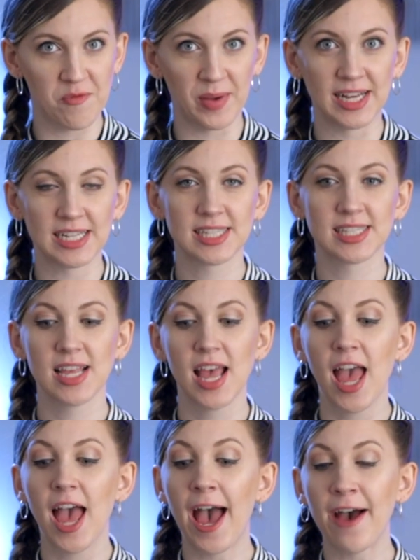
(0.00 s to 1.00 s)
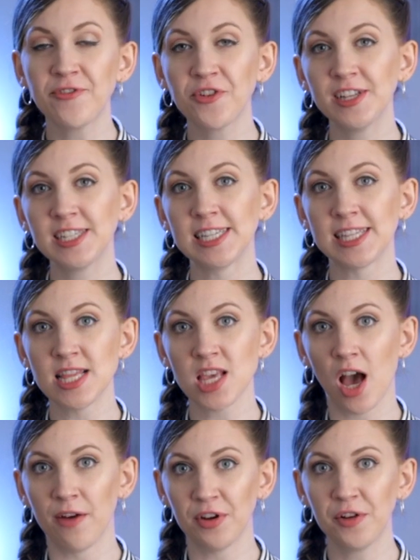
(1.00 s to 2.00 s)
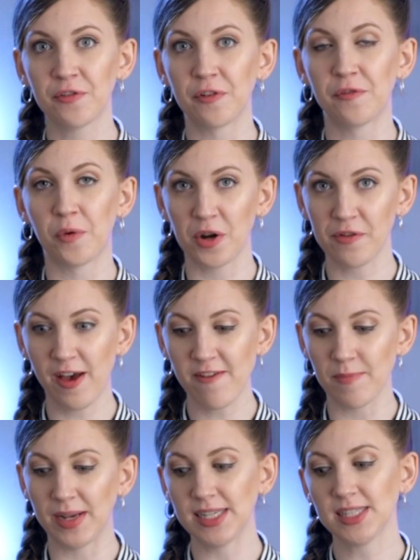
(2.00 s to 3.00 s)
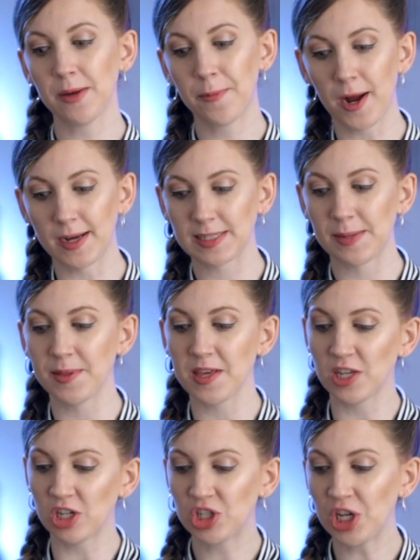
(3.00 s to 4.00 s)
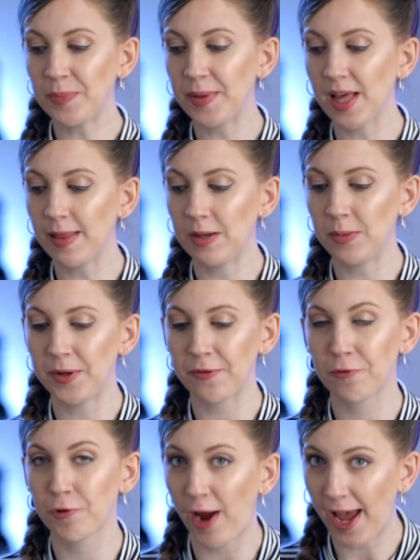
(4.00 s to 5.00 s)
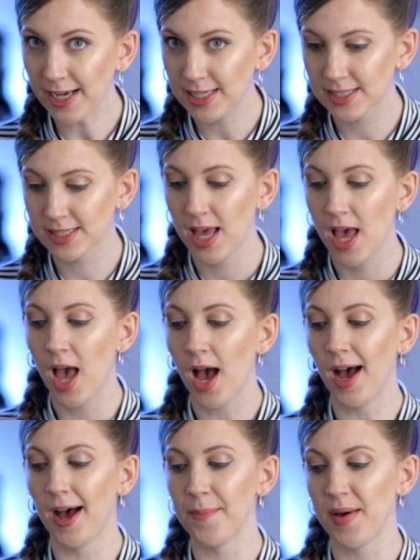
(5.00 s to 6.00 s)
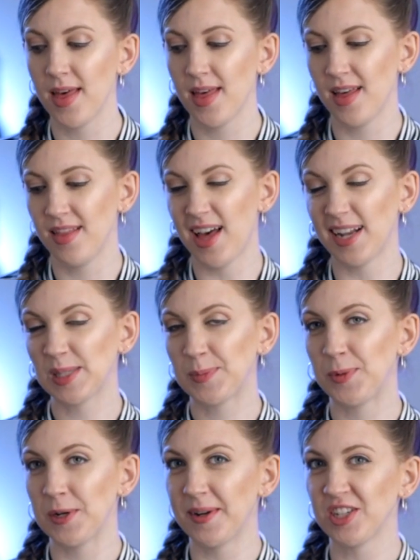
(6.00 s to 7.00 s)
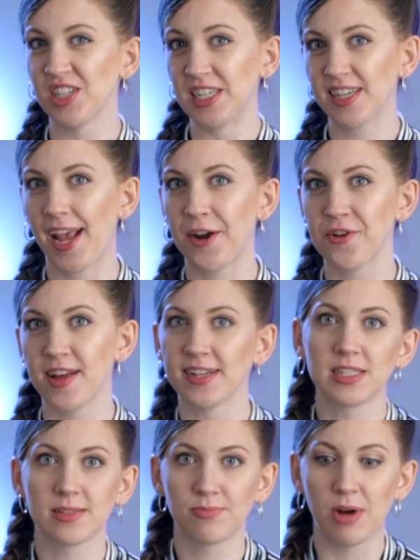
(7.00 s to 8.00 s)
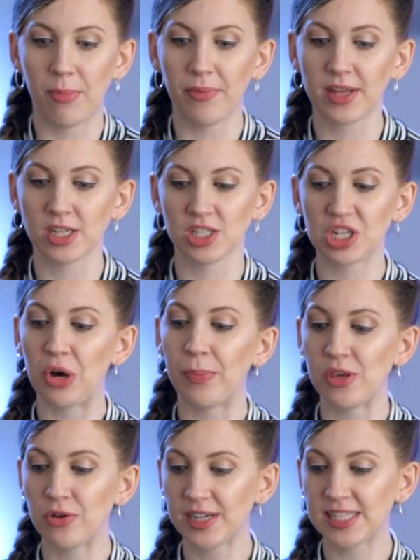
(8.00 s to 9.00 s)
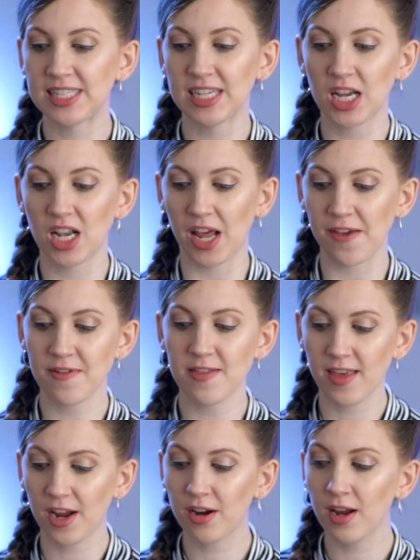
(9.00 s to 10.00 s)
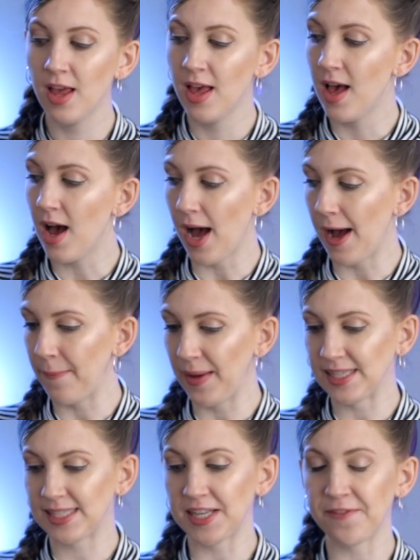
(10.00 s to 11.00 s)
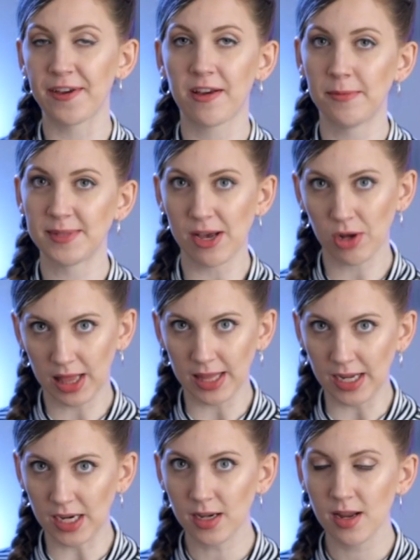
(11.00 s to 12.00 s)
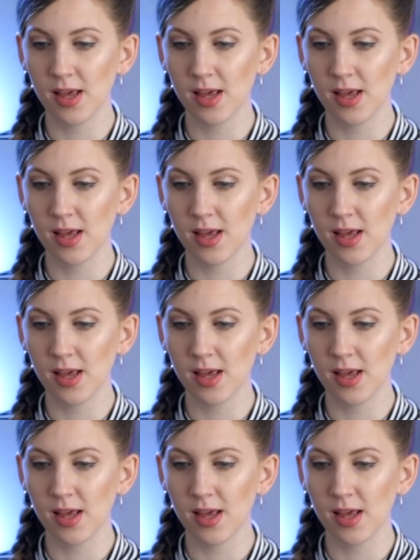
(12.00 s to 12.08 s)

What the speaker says: minutes. After this is in the oven for 45 minutes approximately, there should be a little bit of cracks. That is pretty much an indicator that it's probably good to go, but you could stick a knife in there and see if it comes out clean.